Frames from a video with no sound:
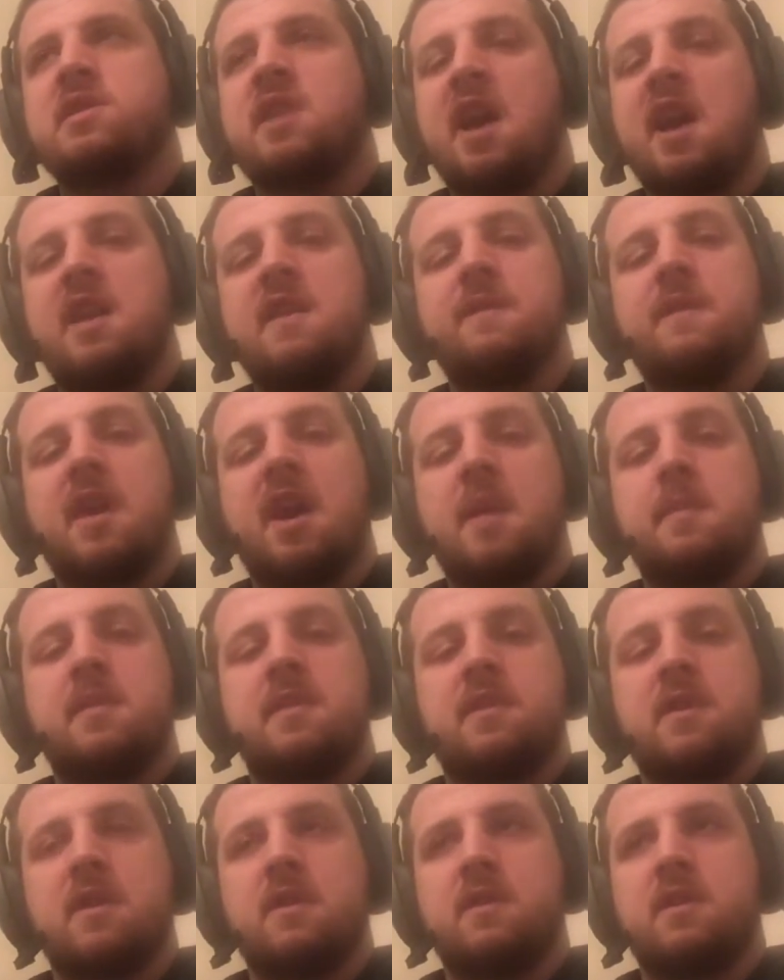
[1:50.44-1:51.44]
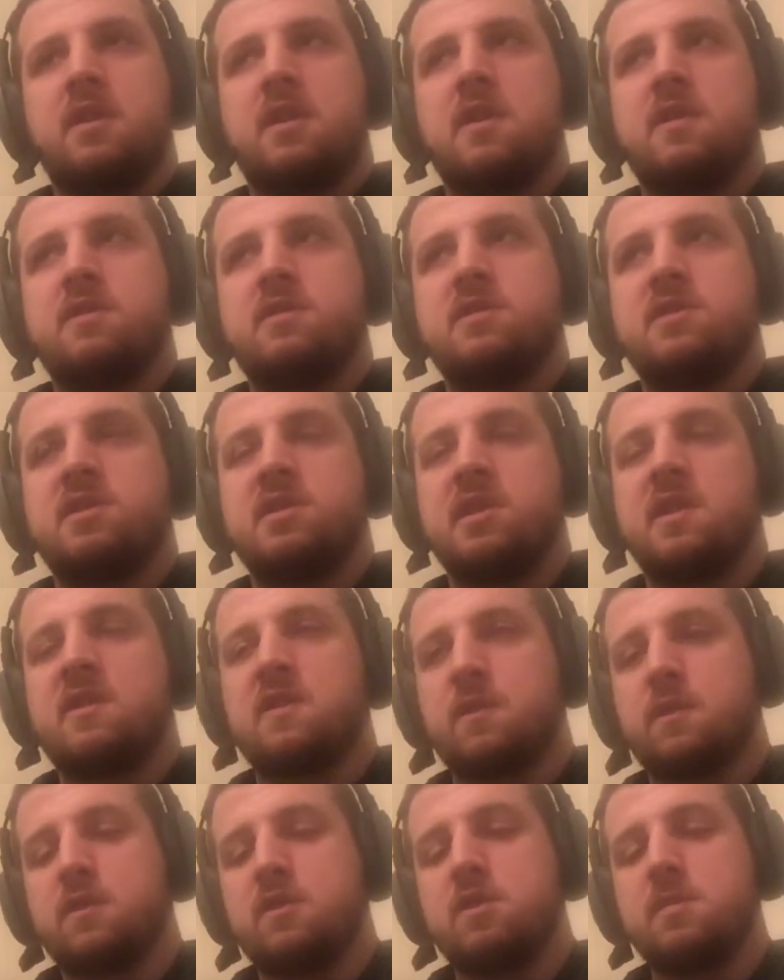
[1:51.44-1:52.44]
environment. So she
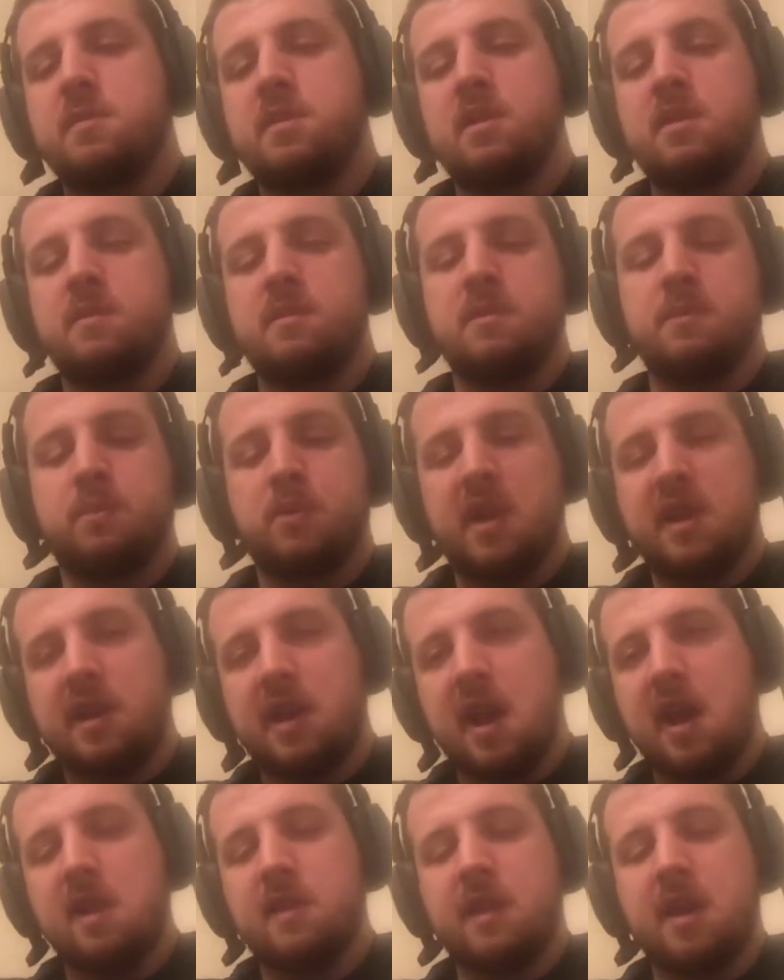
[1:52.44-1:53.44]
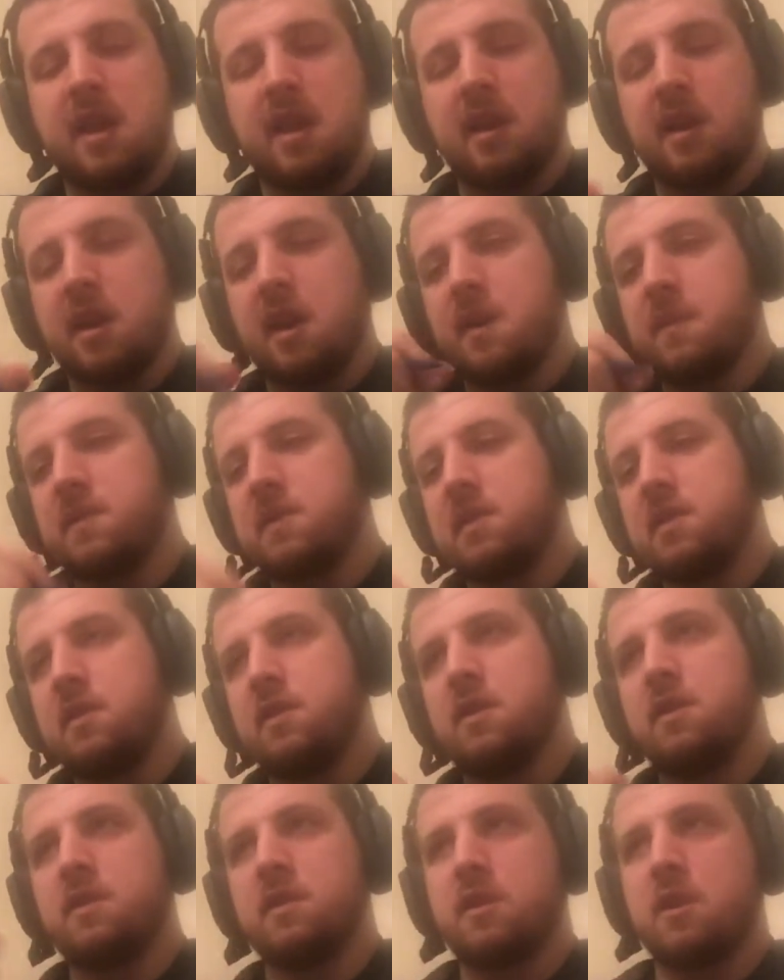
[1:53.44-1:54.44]
leaves the room, and you break out of the handcuffs, and
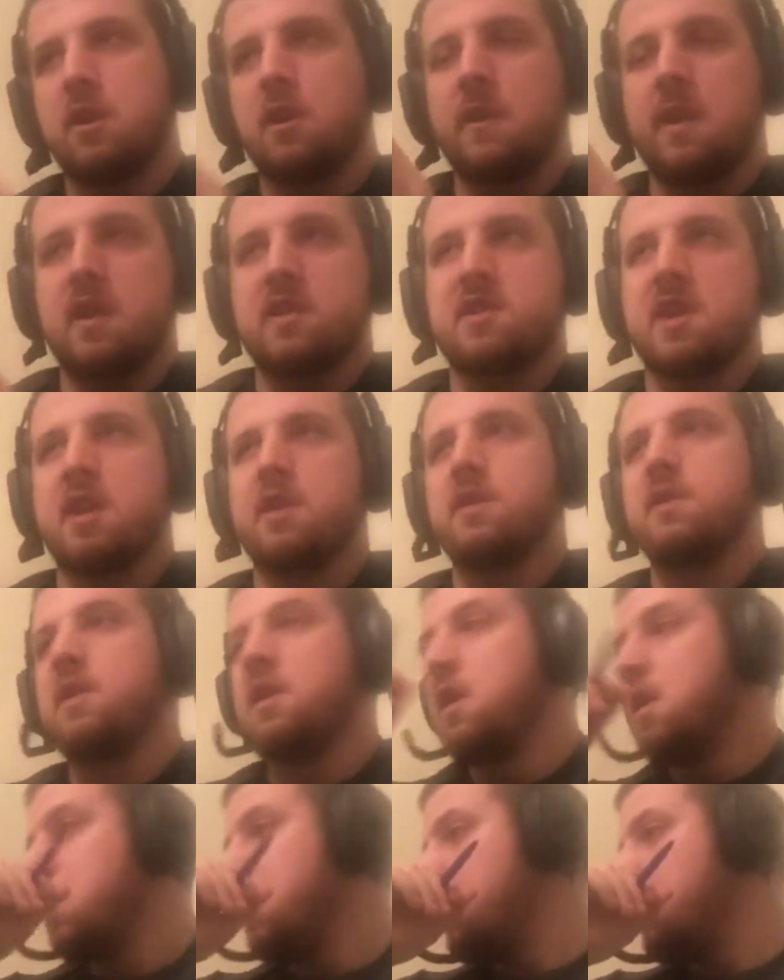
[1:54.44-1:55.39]
you're going around trying to